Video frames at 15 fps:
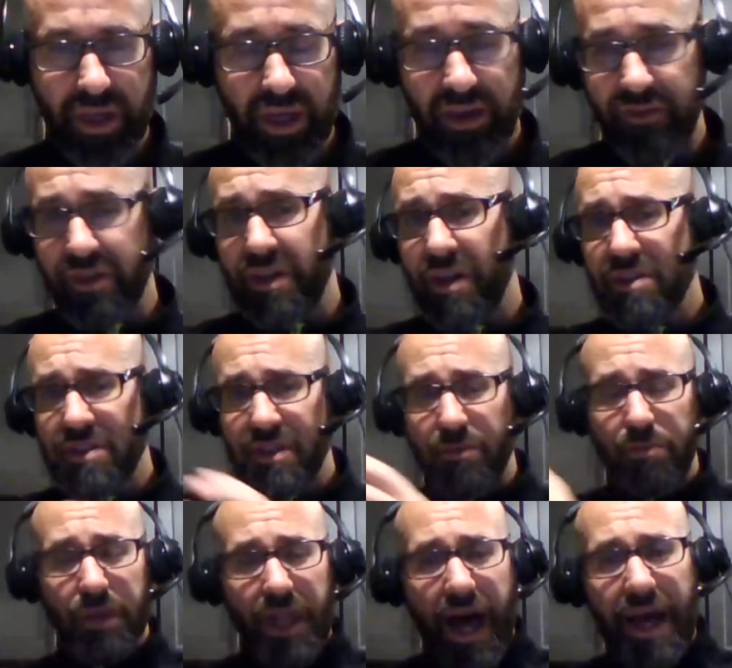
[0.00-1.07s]
If it doesn't
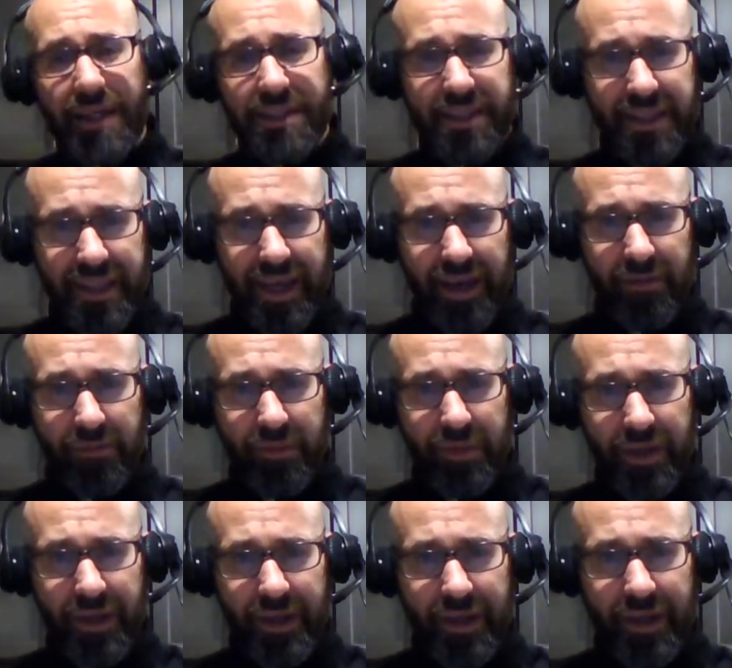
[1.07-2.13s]
apply to them,
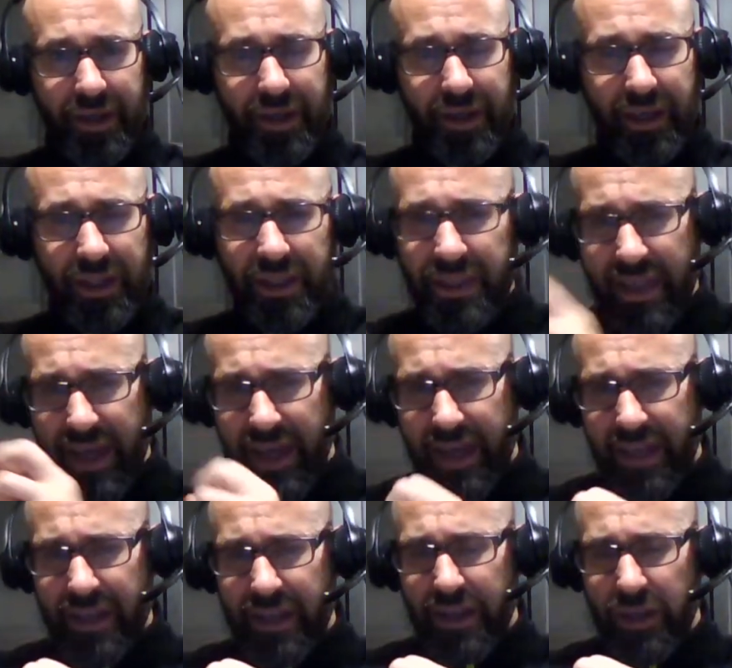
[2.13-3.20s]

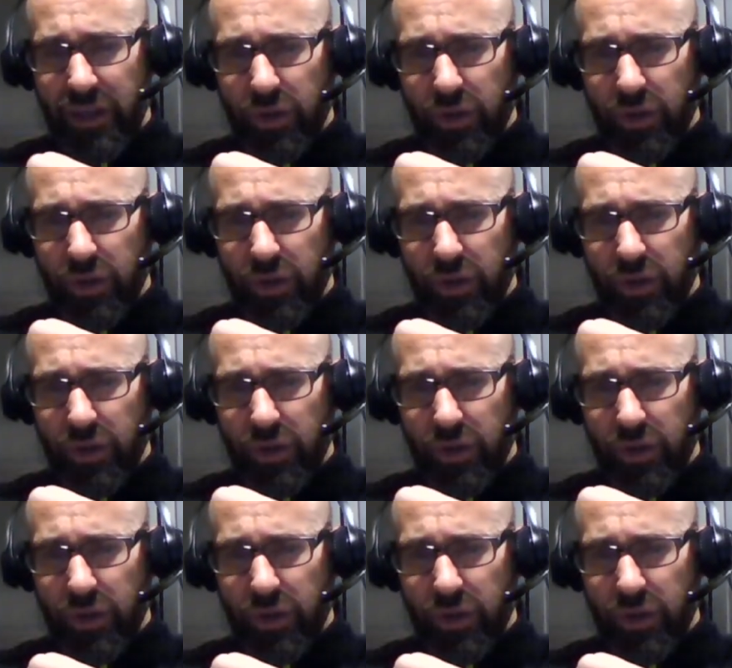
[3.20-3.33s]
then